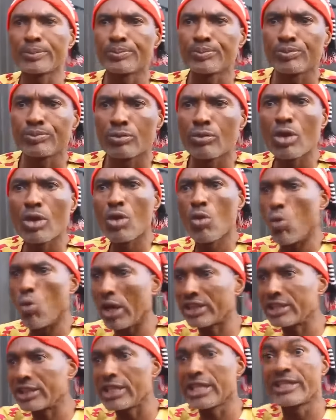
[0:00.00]
what
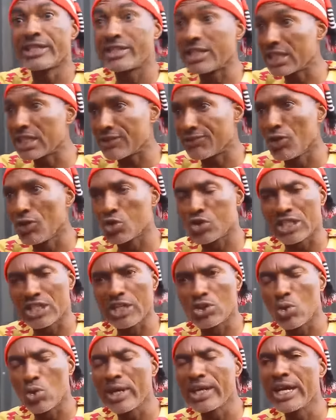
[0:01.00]
is this fool still doing here?